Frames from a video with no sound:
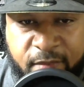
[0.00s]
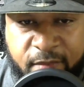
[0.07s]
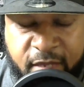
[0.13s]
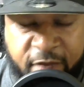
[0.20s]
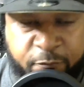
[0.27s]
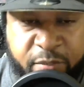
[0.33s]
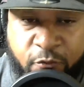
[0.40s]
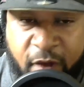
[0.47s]
Now,
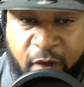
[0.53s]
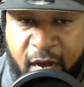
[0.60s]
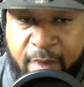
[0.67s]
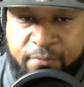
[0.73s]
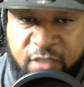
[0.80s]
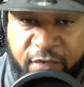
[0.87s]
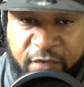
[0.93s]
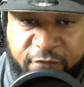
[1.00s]
if P.
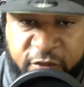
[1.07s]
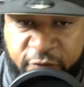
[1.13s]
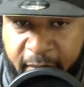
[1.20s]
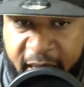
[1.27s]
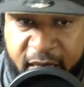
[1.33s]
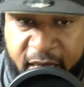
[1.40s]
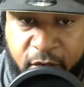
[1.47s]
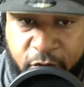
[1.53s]
Rob suffers from
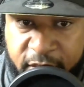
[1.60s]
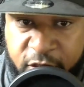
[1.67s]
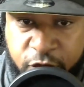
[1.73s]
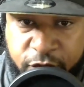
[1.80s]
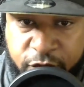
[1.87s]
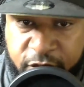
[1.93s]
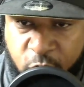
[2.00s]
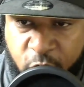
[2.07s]
ankle
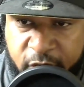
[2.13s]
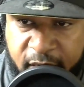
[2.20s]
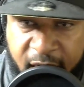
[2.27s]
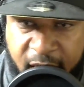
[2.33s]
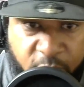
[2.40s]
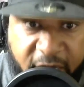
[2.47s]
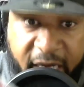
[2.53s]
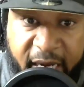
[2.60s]
injuries or
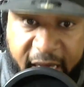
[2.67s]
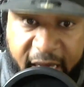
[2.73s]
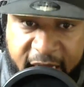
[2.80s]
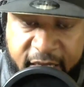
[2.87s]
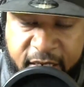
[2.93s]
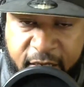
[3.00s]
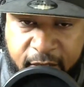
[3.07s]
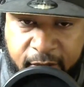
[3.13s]
whatnot, we got an
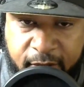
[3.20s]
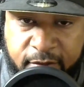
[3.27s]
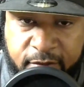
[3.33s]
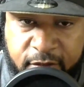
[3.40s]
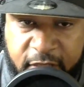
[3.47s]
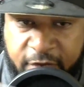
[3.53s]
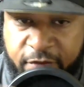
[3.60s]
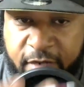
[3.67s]

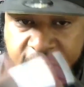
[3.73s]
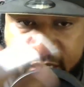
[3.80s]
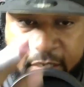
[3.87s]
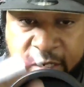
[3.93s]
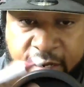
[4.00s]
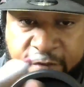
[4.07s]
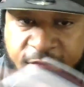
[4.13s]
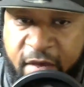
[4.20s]
7-8
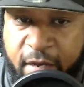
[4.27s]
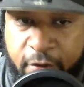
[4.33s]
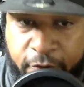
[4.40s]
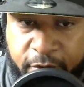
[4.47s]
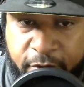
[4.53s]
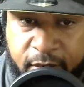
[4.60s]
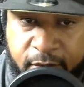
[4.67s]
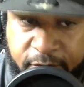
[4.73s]
year
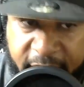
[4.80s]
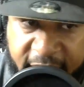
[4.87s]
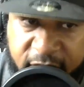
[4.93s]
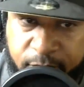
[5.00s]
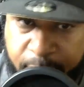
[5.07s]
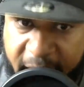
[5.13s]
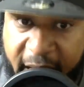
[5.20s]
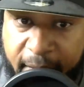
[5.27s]
veteran
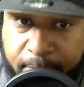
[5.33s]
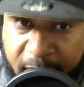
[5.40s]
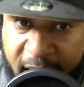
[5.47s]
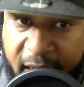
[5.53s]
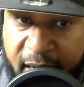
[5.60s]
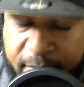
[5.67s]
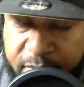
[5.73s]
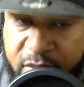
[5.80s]
that's back
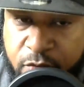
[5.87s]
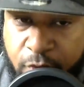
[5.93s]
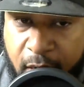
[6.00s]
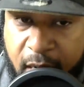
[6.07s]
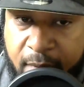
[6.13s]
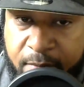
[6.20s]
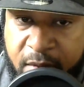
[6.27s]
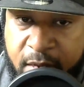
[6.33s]
behind P.
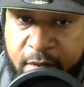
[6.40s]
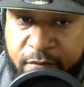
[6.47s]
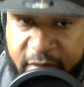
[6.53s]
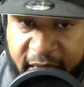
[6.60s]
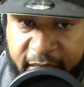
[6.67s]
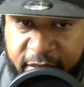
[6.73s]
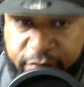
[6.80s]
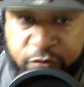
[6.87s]
Rob.
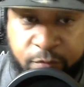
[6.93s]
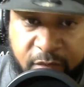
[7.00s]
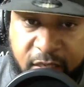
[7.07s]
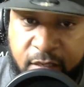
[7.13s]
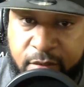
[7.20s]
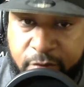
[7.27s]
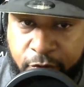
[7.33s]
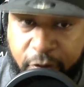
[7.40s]
That gives
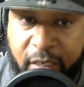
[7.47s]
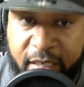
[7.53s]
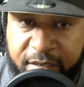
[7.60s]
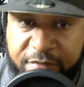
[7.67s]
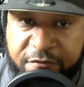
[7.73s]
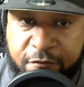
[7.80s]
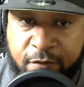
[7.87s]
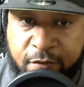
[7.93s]
me
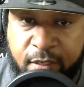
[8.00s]
relief.